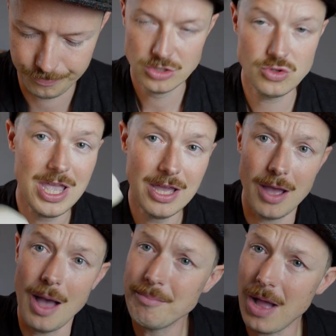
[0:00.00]
So yeah,
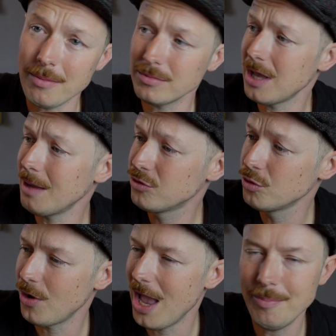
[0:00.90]
I'm
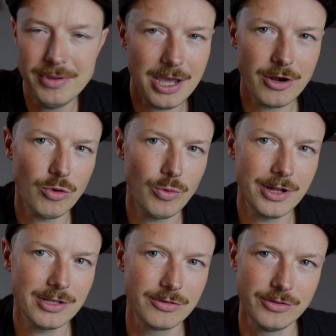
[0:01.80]
super happy. I don't know what
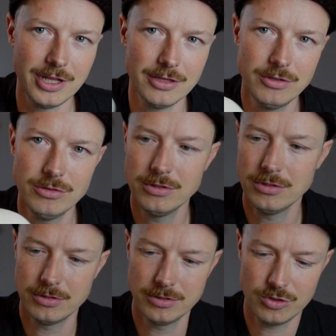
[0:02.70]
else to tell you.
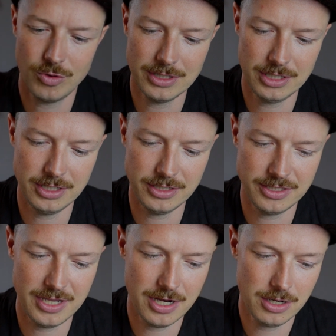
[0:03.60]
Quality is
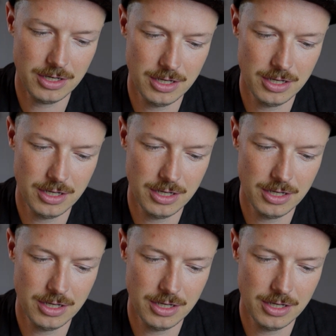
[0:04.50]
there.